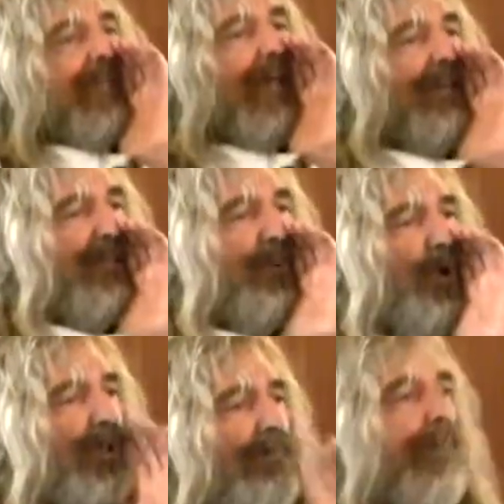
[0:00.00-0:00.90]
side of the
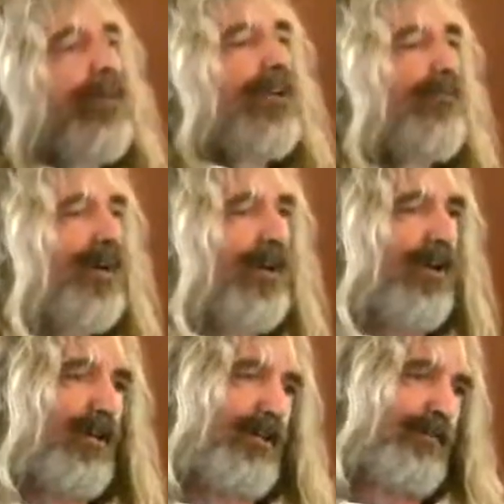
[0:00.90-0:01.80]
boat and maybe you'll have better
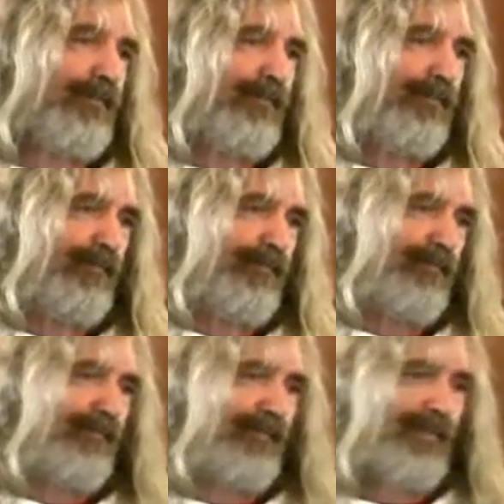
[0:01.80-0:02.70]
luck."
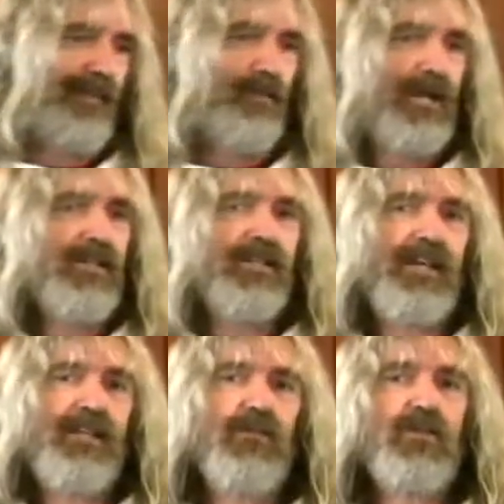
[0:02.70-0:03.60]
Imagine the kind of